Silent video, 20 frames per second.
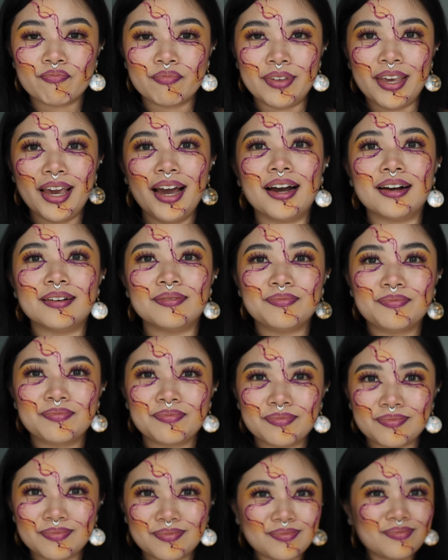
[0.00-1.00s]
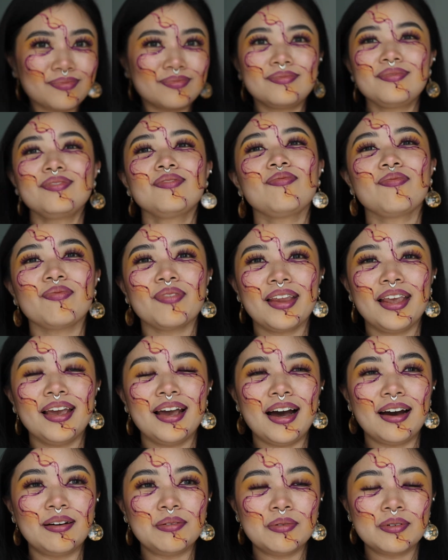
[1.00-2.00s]
Yeah,
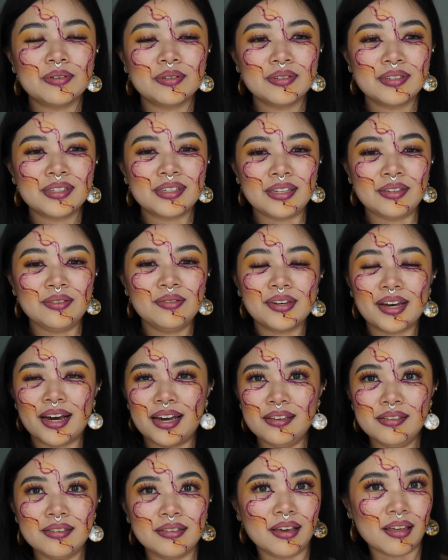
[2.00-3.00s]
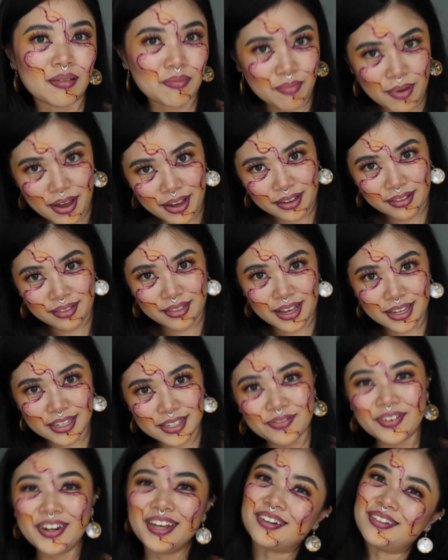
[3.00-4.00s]
I will see you guys in my
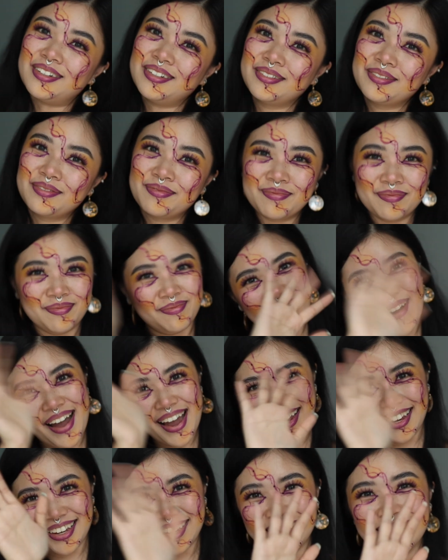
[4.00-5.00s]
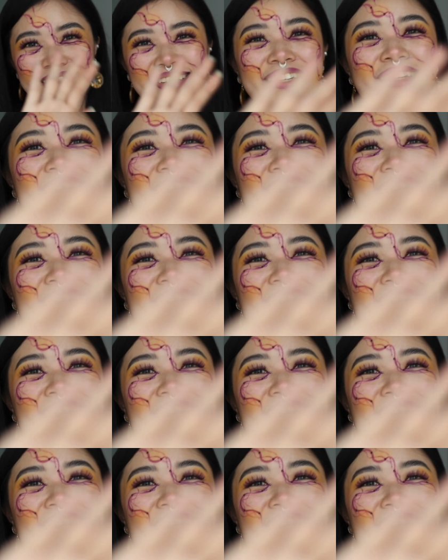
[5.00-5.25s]
next video. Bye!